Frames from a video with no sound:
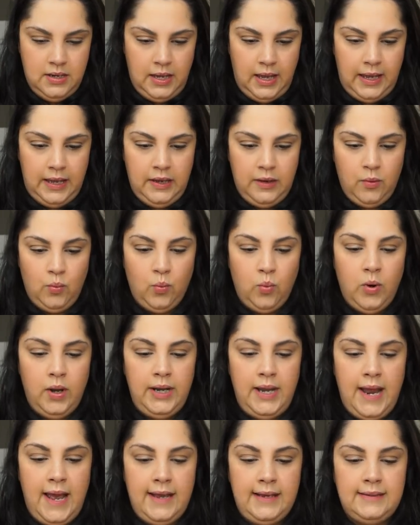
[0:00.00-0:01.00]
a
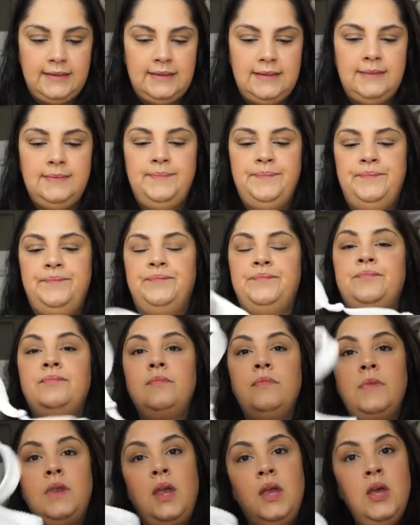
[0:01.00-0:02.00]
1X.
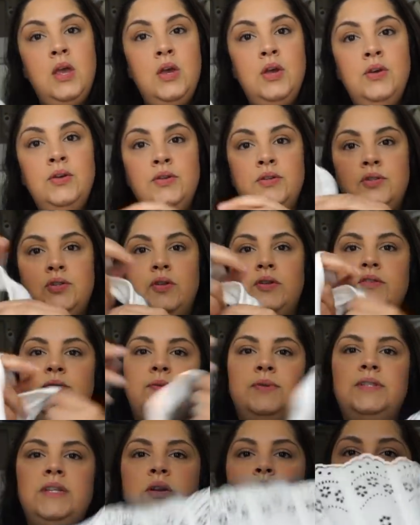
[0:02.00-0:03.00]
So this
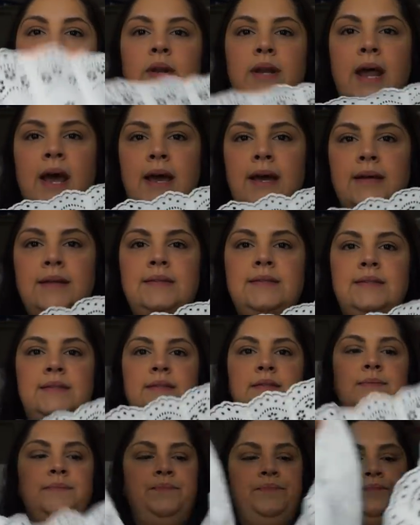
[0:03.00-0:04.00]
one's in a 1X.